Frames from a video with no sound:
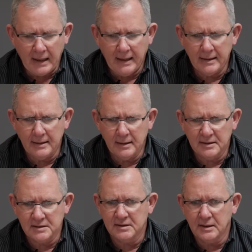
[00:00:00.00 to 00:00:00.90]
And
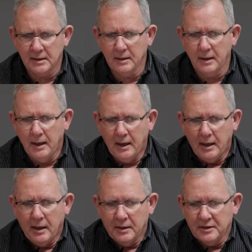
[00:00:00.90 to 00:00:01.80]
as I said, then
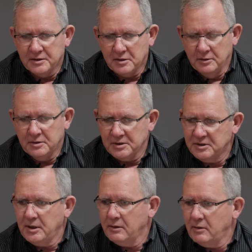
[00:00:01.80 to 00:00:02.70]
those solutions
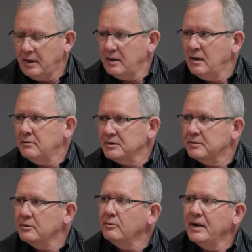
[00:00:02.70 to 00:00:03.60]
generally allow us
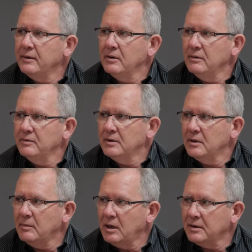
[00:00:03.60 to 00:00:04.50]
to remain relevant in
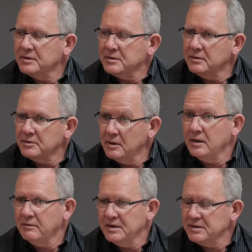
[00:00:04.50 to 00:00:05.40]
the market. So it's really
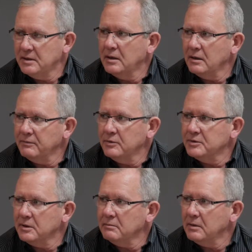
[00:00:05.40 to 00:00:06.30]
investing in our future